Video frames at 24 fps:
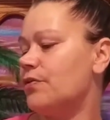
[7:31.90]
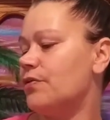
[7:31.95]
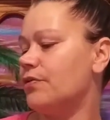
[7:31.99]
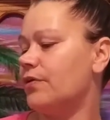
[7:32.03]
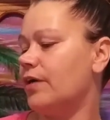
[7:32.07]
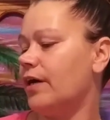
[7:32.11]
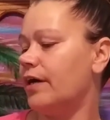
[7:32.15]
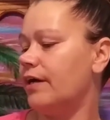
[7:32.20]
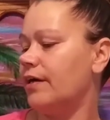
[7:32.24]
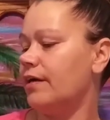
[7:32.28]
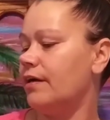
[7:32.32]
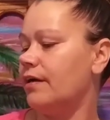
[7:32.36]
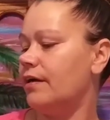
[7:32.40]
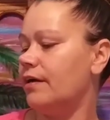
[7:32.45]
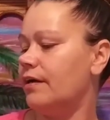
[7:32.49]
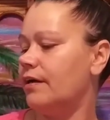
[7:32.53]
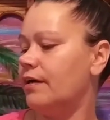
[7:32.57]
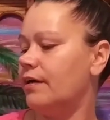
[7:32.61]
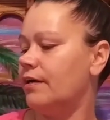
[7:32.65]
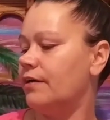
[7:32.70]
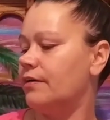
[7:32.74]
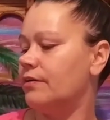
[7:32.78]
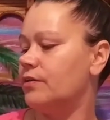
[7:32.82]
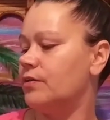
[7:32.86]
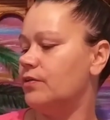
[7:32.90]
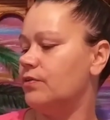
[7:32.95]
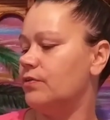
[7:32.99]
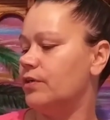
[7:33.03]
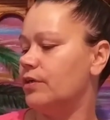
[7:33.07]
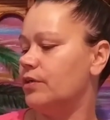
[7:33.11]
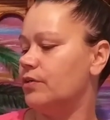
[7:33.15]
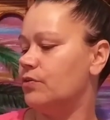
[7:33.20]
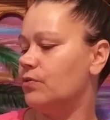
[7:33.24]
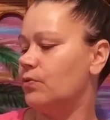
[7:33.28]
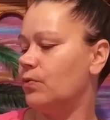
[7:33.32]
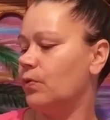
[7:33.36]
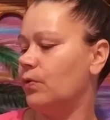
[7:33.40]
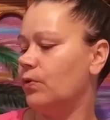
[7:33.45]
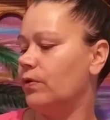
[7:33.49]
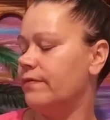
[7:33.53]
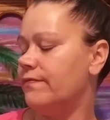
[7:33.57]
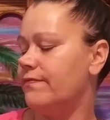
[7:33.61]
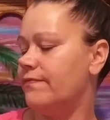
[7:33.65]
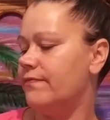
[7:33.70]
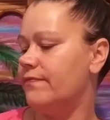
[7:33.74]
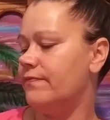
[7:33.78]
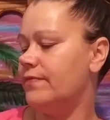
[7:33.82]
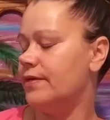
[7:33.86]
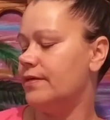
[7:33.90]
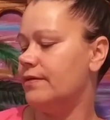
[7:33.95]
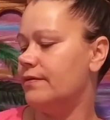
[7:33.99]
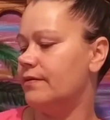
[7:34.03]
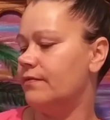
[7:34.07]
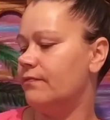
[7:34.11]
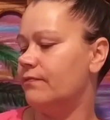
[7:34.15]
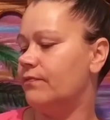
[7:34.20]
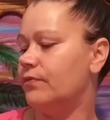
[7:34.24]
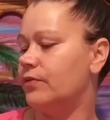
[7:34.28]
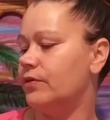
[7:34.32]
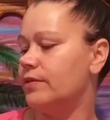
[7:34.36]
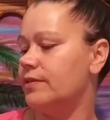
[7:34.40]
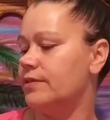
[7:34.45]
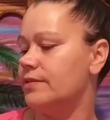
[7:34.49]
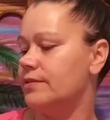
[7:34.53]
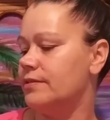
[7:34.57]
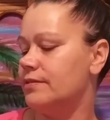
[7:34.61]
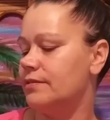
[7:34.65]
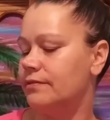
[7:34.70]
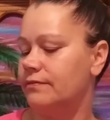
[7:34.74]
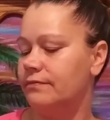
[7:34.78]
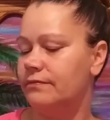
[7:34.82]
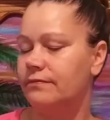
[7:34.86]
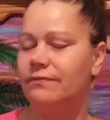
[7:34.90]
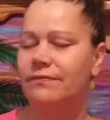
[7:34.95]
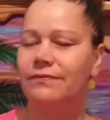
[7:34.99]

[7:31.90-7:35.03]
dry hair to control frizz.